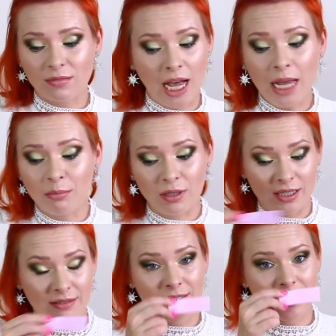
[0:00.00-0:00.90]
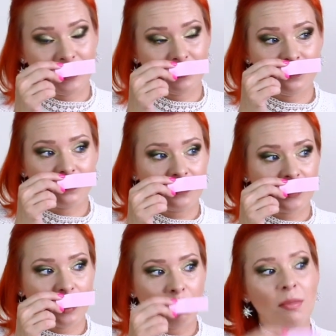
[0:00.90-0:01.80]
I believe it.
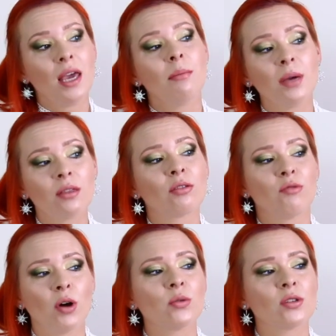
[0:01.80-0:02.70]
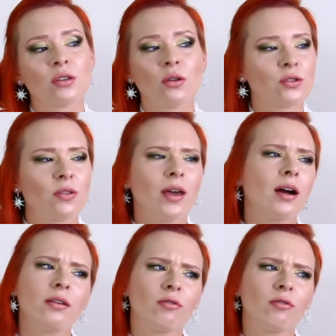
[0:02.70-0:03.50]
Maybe rose is also there.